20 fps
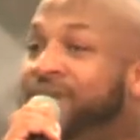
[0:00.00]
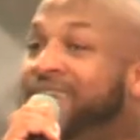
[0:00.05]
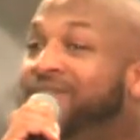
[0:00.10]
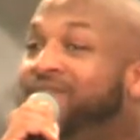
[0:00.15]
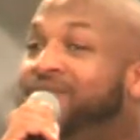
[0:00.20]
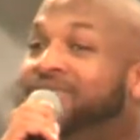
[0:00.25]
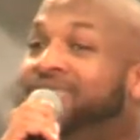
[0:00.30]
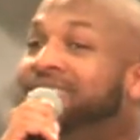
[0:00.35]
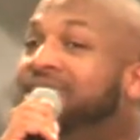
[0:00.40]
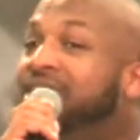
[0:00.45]

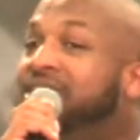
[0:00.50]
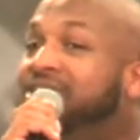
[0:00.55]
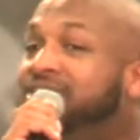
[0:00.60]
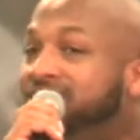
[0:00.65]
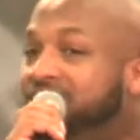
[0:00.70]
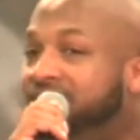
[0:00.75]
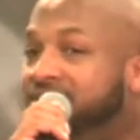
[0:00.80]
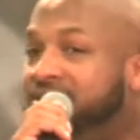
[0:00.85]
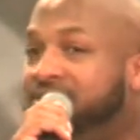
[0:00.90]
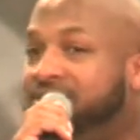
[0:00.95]

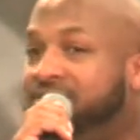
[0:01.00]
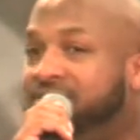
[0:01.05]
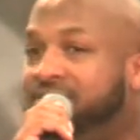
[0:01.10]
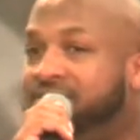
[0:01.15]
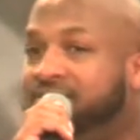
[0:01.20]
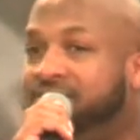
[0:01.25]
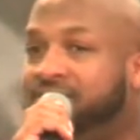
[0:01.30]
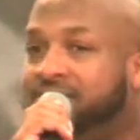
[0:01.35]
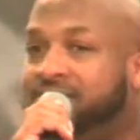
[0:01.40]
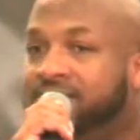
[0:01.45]
invitation.
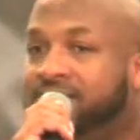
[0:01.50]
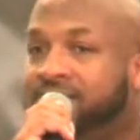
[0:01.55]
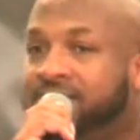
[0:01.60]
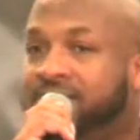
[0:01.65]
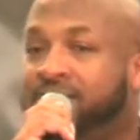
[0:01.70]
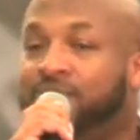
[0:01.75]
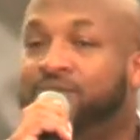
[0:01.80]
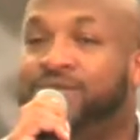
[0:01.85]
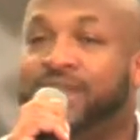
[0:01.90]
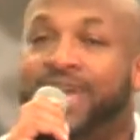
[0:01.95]

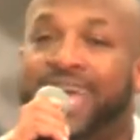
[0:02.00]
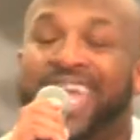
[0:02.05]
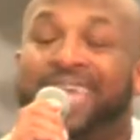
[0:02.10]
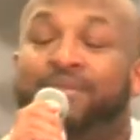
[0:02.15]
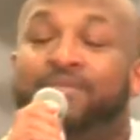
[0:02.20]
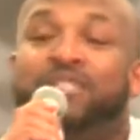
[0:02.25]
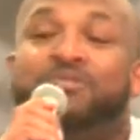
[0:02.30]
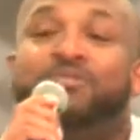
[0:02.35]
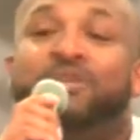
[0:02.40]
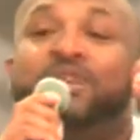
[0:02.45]
Your
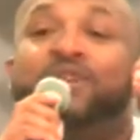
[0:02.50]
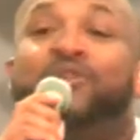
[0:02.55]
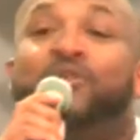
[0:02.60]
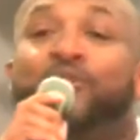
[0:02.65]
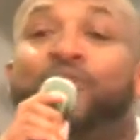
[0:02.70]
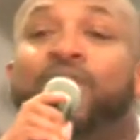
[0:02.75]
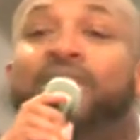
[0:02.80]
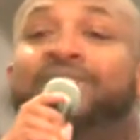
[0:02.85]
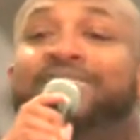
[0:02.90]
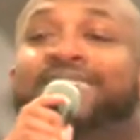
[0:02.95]
name is being
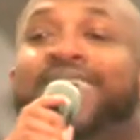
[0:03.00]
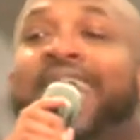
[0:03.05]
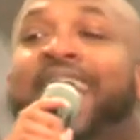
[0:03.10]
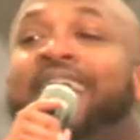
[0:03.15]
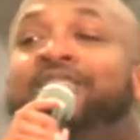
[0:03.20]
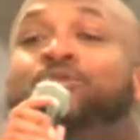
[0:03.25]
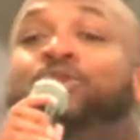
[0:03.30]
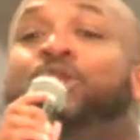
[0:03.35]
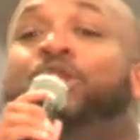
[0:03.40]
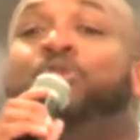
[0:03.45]
written
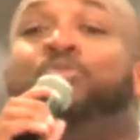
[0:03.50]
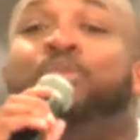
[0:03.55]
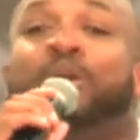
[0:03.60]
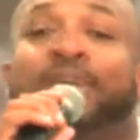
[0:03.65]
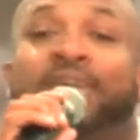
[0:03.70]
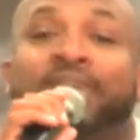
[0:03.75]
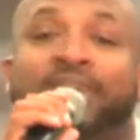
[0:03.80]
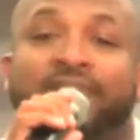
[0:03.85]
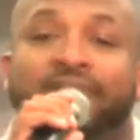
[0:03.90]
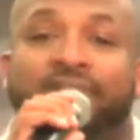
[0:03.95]
as we
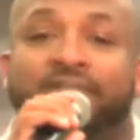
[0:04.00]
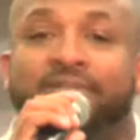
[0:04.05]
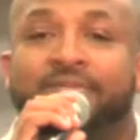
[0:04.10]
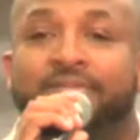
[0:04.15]
speak.